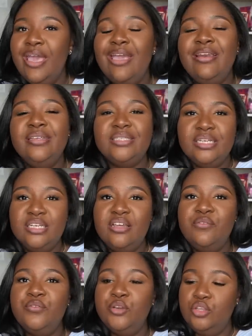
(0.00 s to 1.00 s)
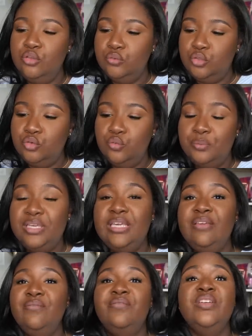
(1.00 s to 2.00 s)
and it's enough for you to
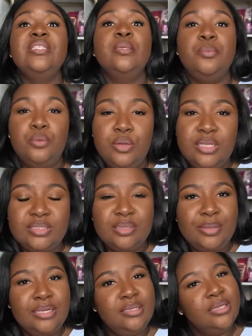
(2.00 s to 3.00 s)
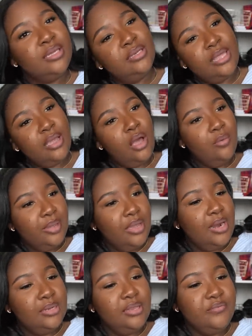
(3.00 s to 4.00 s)
be visible and somebody looking like, oh my
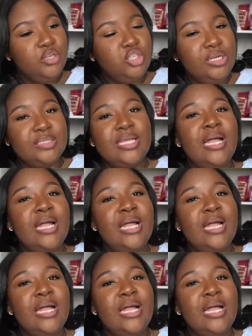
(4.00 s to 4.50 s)
god, I love your dress.